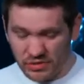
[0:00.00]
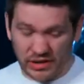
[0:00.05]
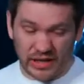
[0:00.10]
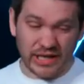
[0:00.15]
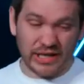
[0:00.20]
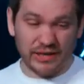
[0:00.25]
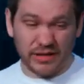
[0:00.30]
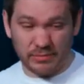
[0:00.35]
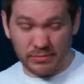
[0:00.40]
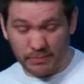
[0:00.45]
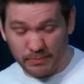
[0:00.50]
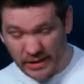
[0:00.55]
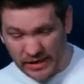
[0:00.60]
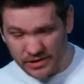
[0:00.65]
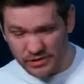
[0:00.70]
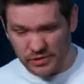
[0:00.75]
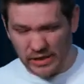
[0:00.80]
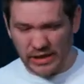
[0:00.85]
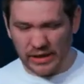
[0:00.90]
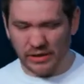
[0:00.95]
Well, let me
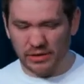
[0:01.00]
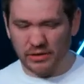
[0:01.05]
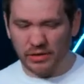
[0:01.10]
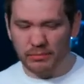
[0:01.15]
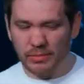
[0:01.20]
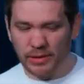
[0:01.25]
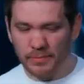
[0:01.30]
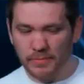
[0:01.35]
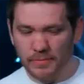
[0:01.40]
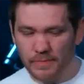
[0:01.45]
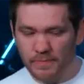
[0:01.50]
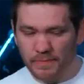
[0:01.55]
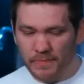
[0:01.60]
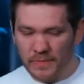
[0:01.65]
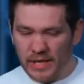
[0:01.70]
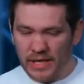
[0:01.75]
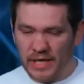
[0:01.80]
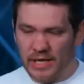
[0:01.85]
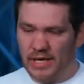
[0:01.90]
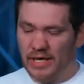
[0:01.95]
backtrack a little bit.
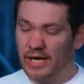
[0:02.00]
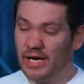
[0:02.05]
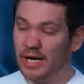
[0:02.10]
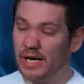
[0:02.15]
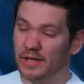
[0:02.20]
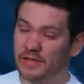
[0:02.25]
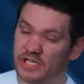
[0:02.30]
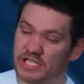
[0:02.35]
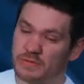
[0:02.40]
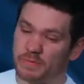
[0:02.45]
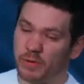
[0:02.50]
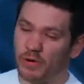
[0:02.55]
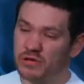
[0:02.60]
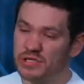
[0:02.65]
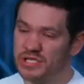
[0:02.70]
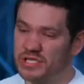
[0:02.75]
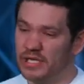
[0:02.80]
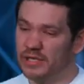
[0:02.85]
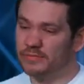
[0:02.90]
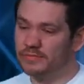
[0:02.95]
This
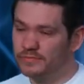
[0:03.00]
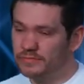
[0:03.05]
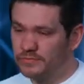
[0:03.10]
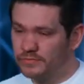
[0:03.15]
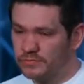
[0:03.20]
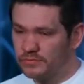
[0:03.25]
person,